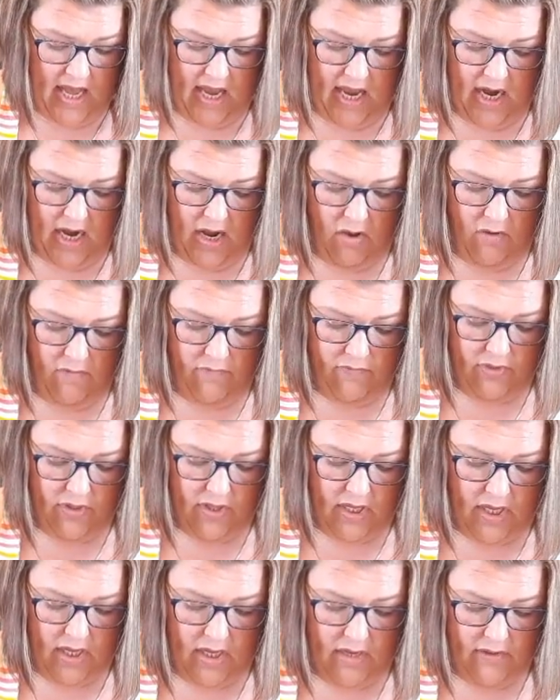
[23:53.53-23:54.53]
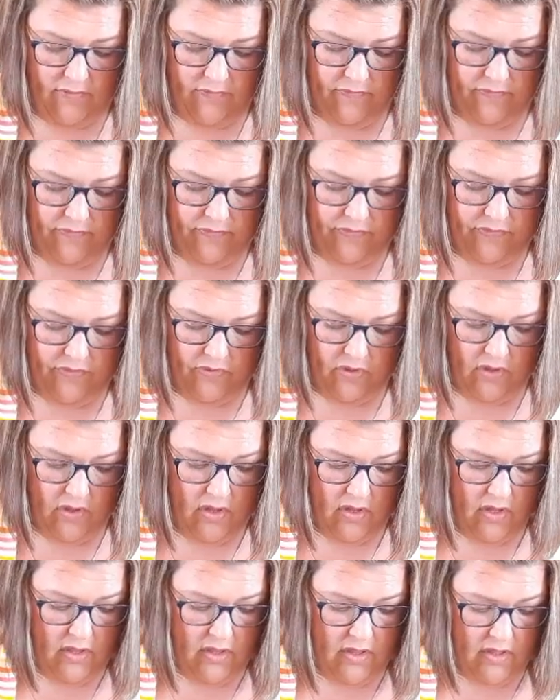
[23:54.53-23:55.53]
And hopefully
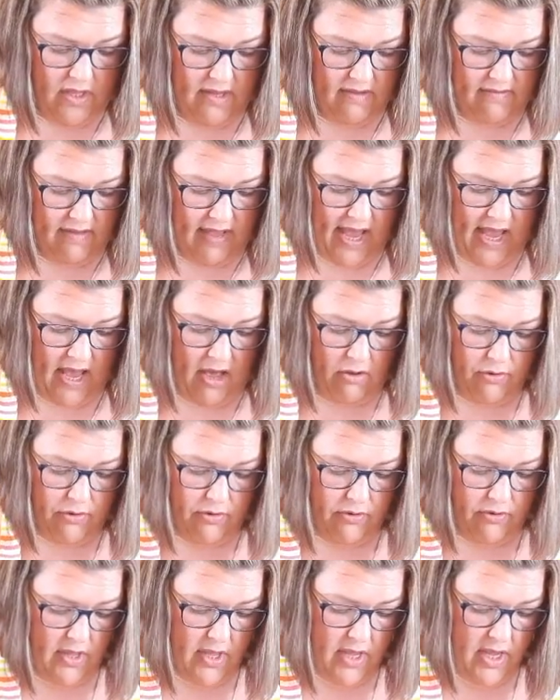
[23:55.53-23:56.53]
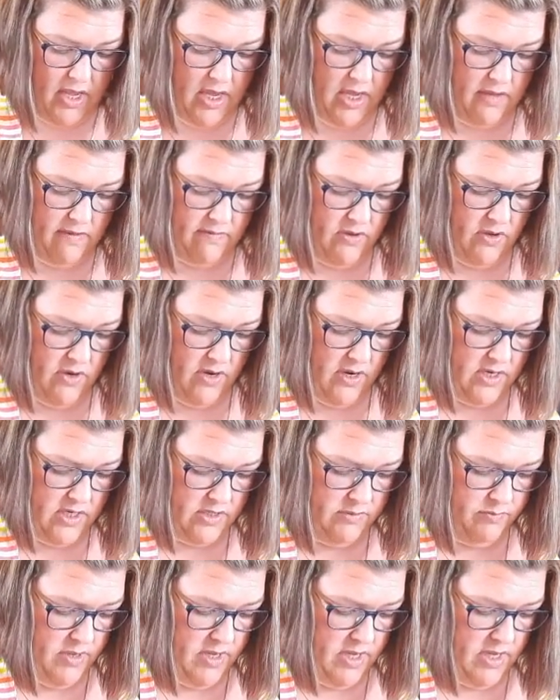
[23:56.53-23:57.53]
this outer thing is going to
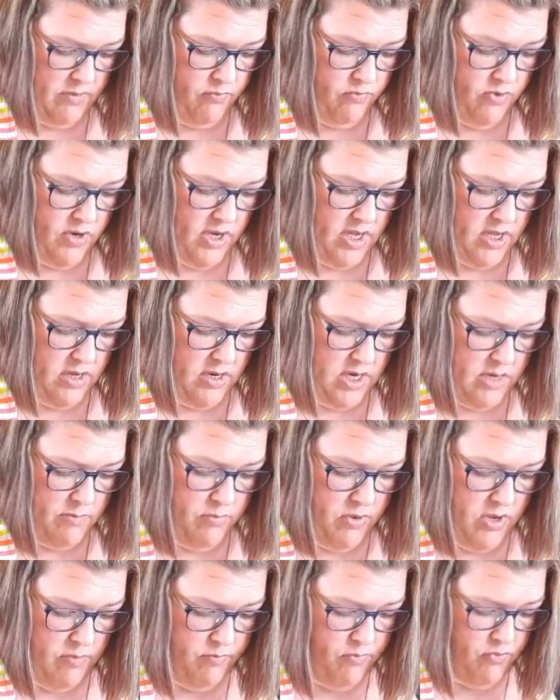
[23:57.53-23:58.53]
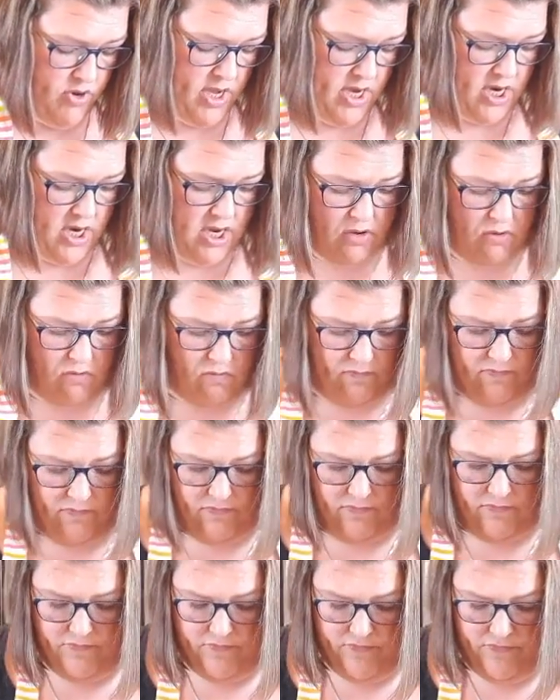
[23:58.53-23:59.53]
just pop right
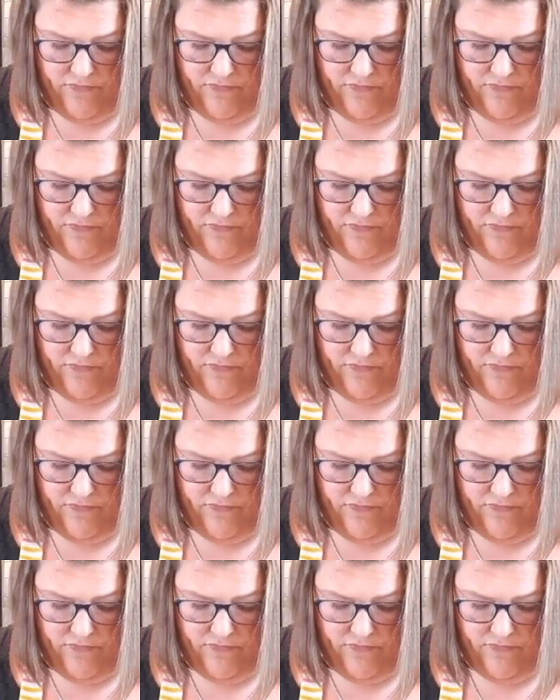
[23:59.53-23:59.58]
off.